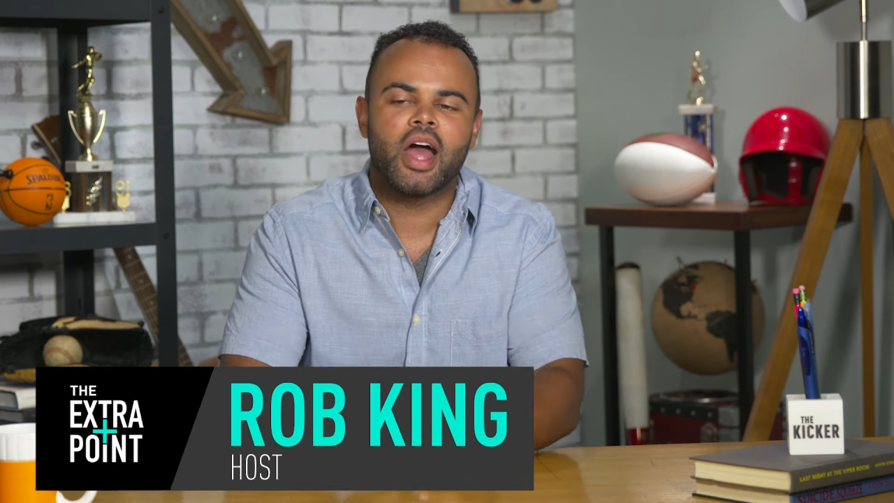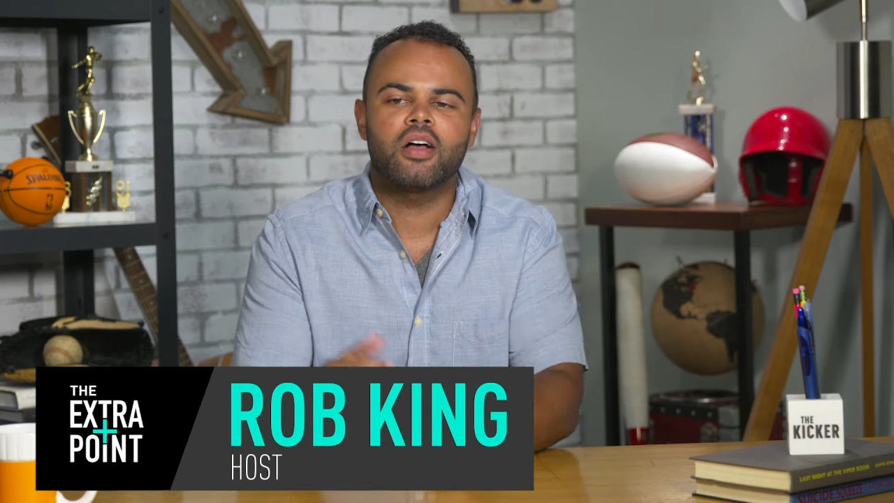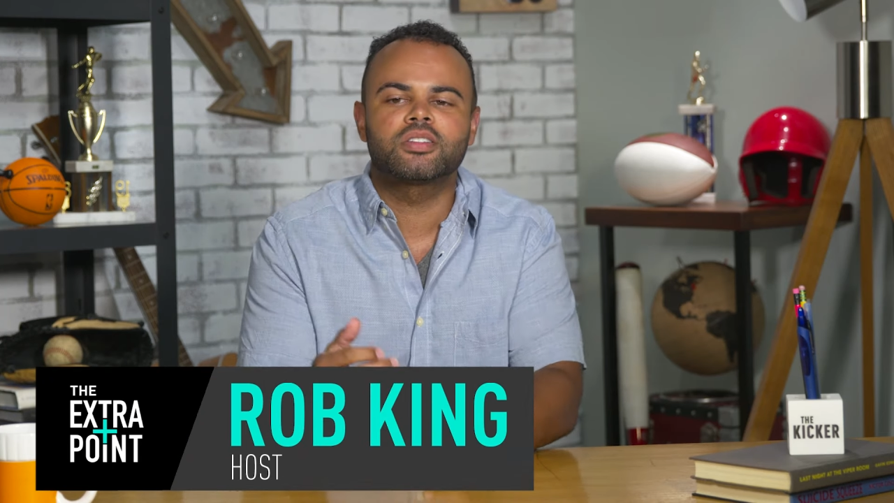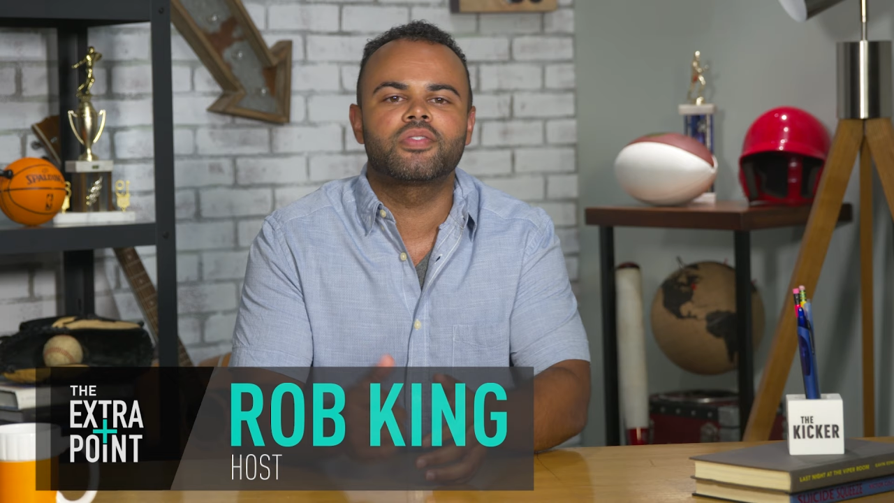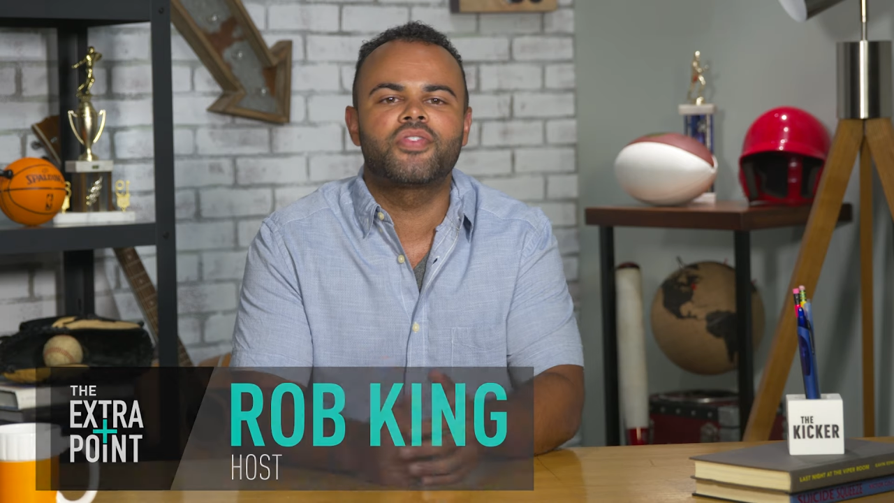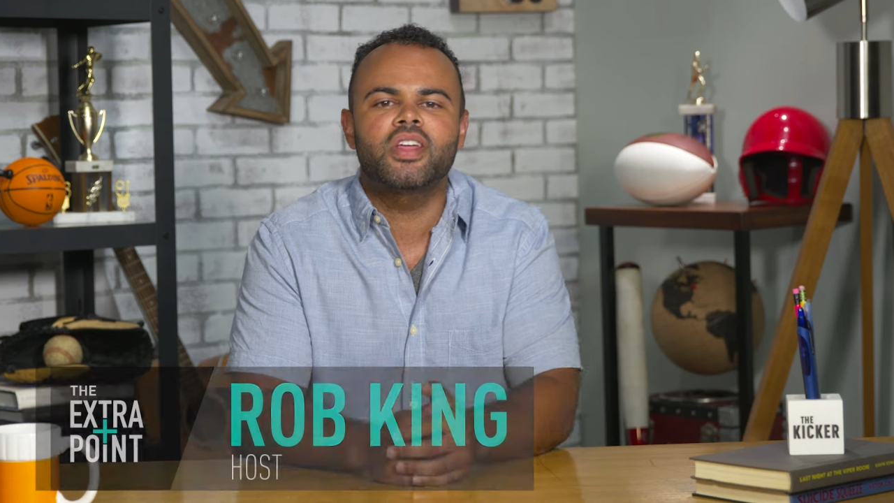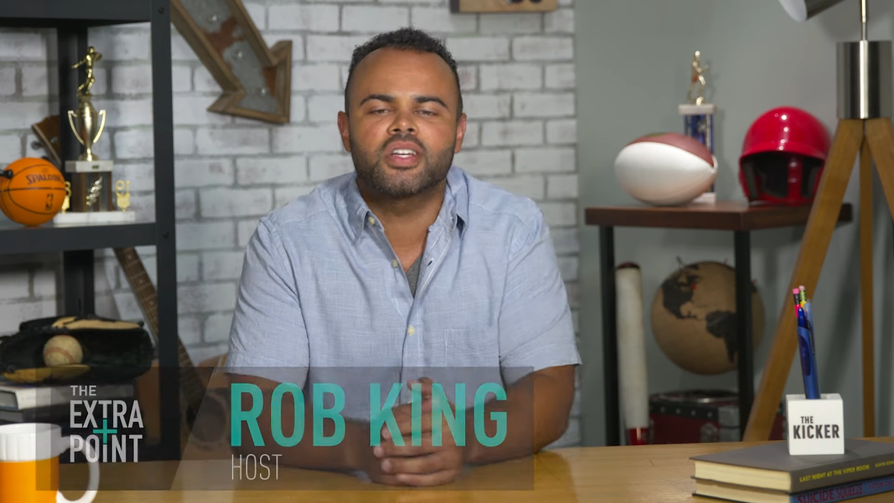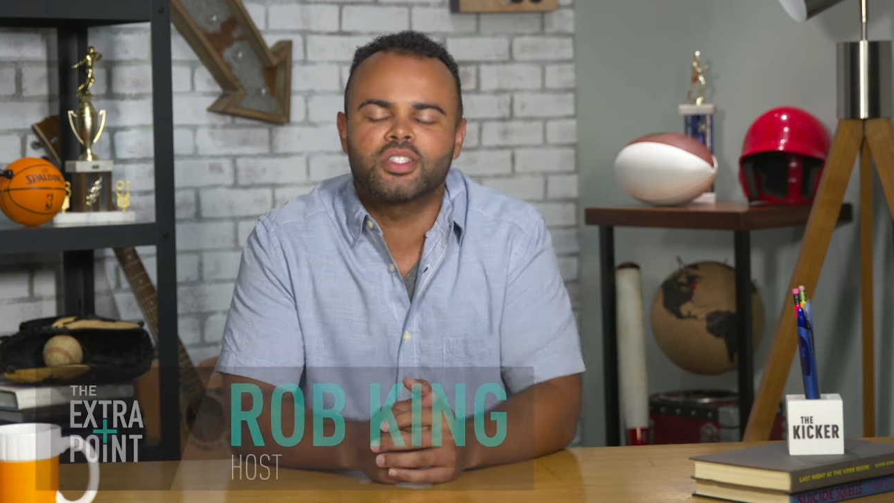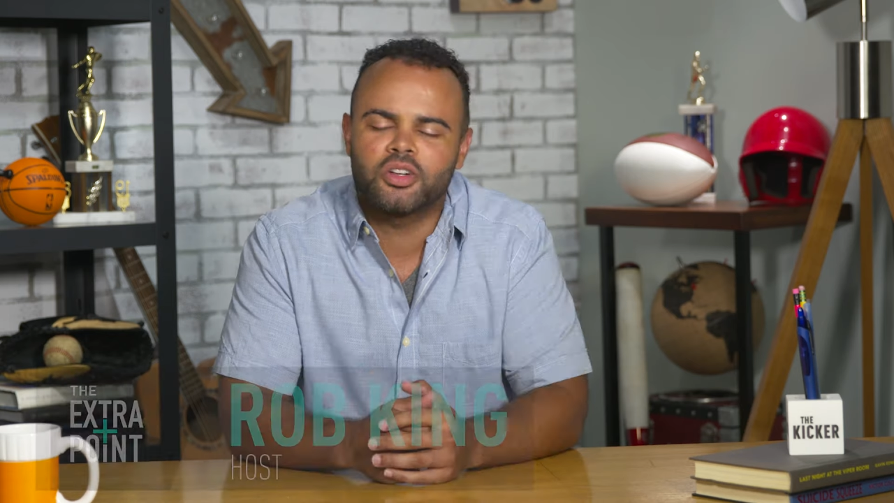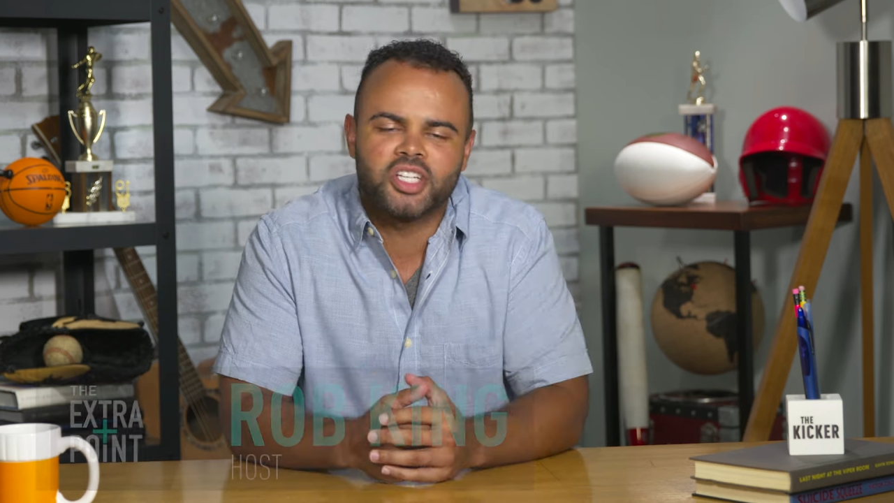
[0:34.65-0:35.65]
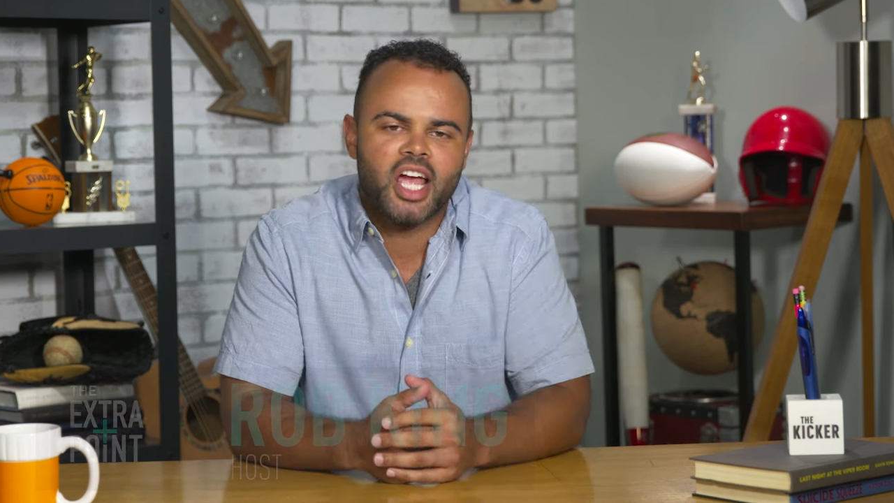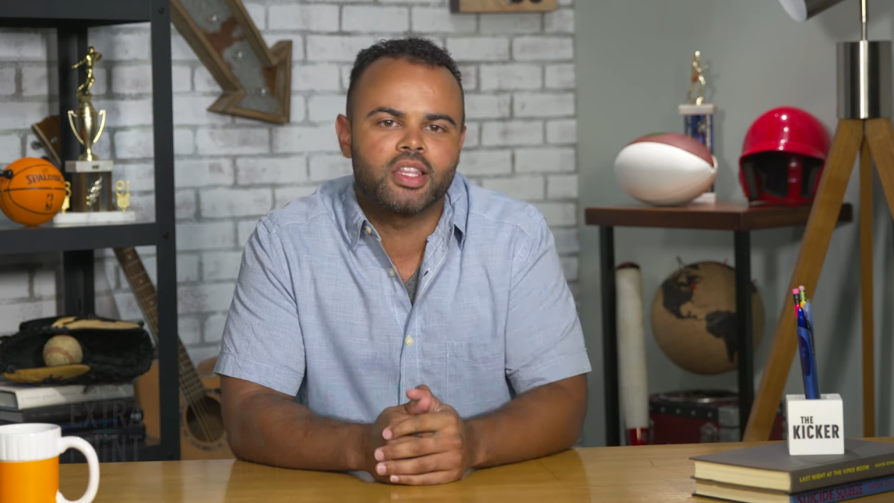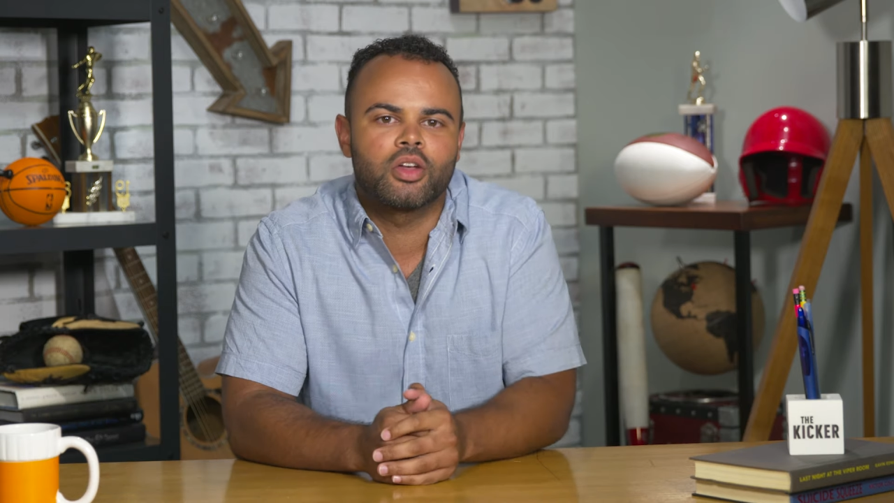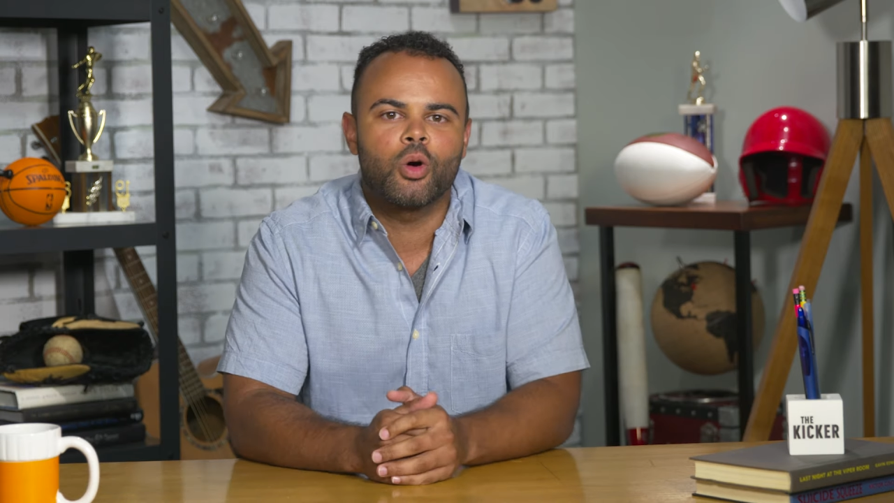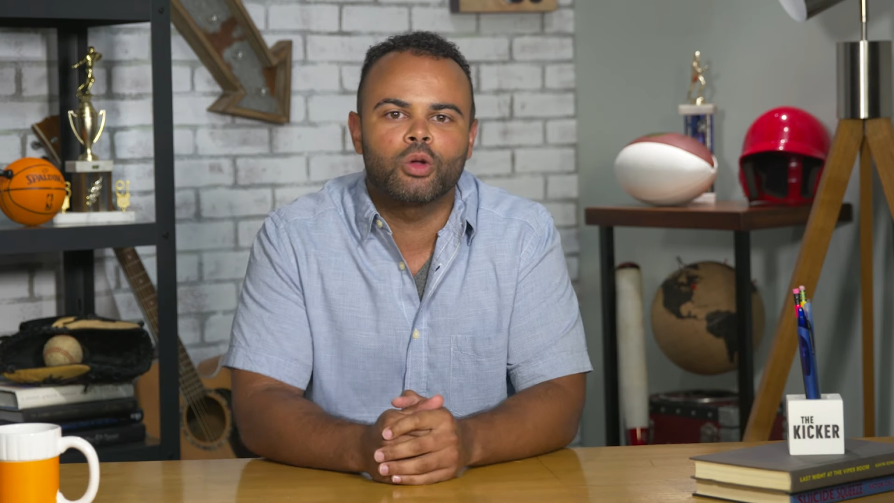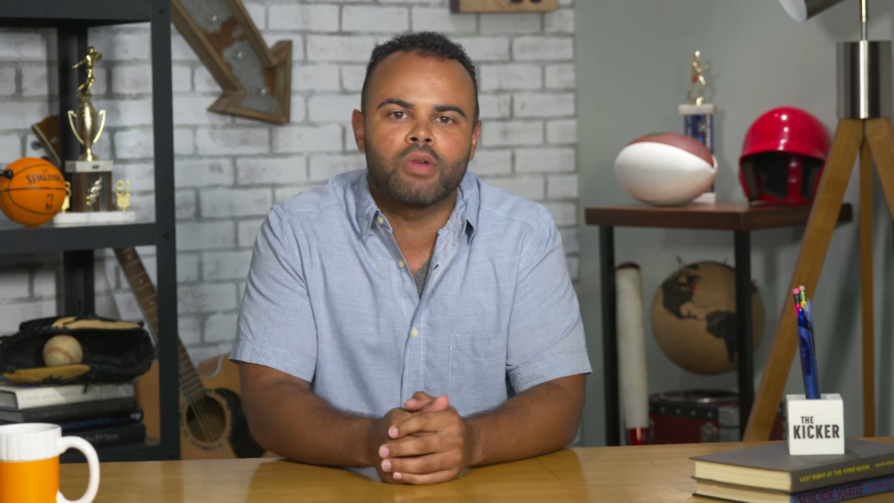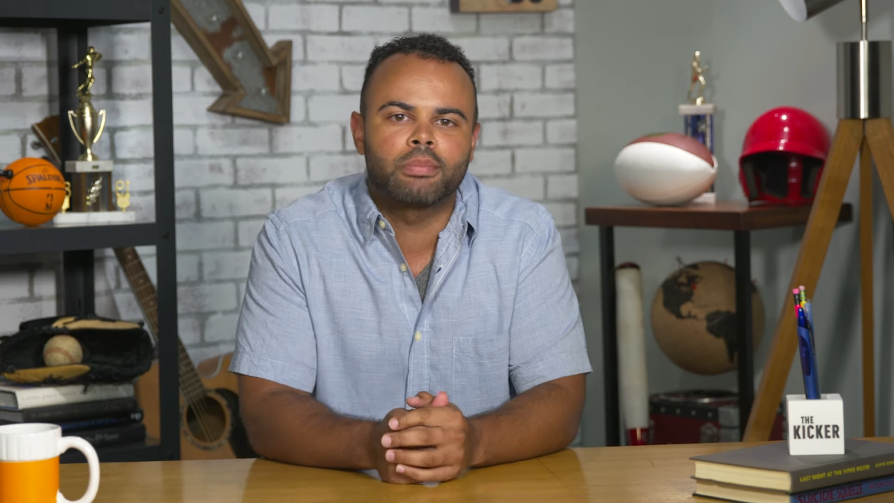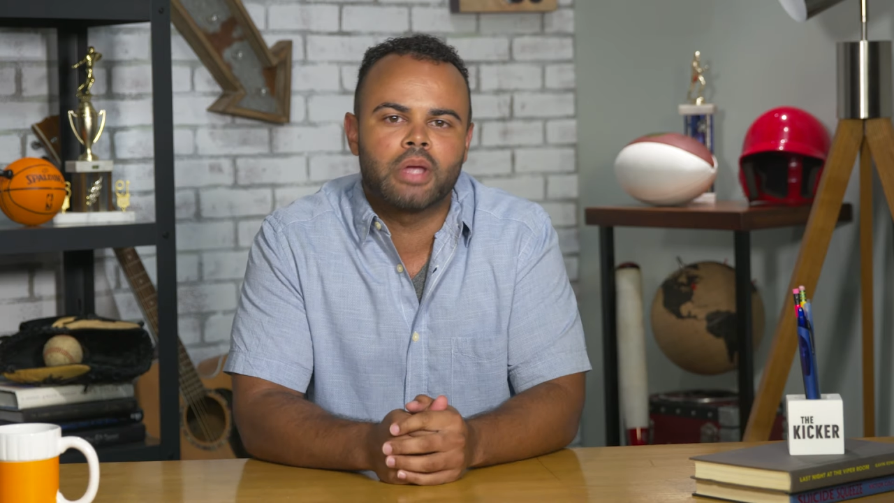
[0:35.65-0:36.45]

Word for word: Allyson Felix thought she had the gold wrapped